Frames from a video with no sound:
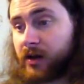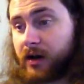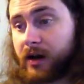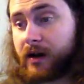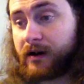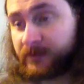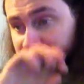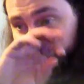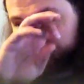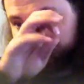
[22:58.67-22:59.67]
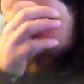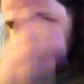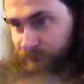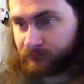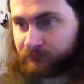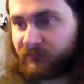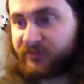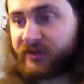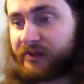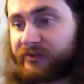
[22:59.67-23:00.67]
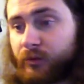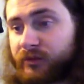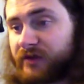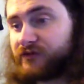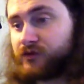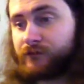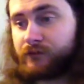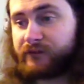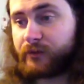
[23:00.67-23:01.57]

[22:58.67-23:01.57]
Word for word: Um, that that would give you